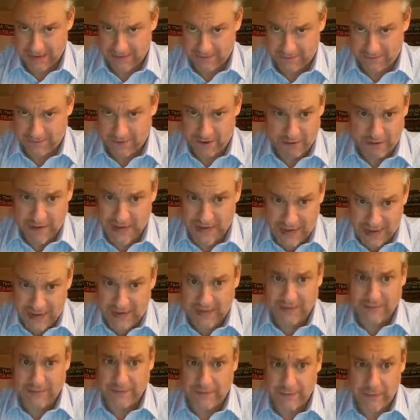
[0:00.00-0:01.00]
very
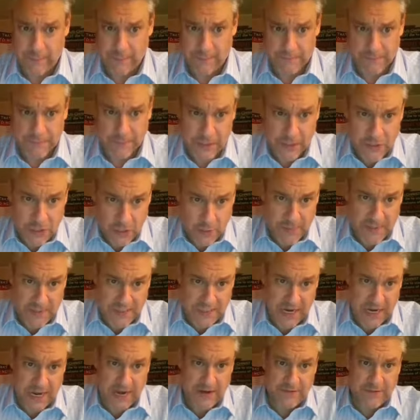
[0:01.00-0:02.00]
end to be
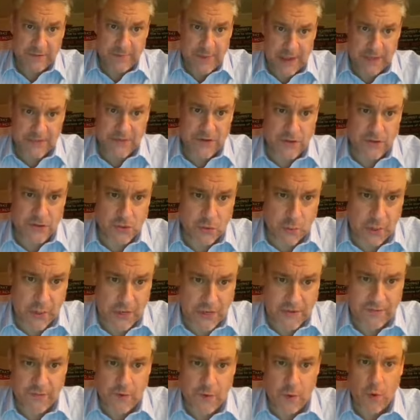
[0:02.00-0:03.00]
saved. Matthew
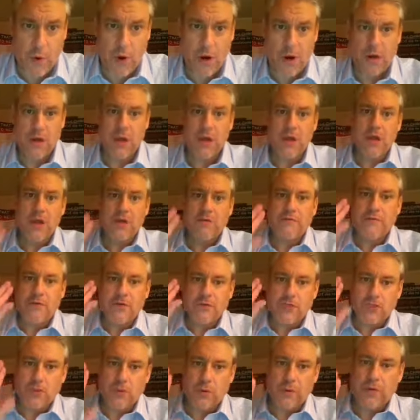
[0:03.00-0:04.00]
24,
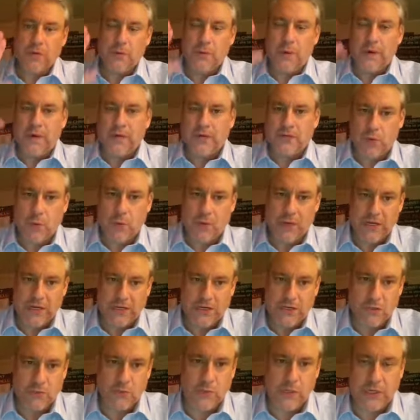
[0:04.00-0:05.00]
verse 21 and
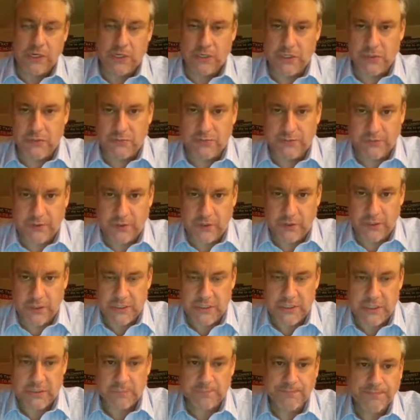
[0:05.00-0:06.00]
22, we're going to do
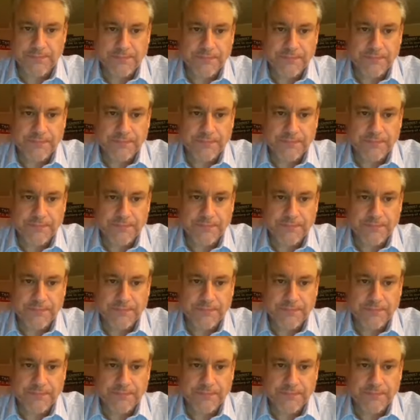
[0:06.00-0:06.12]
first.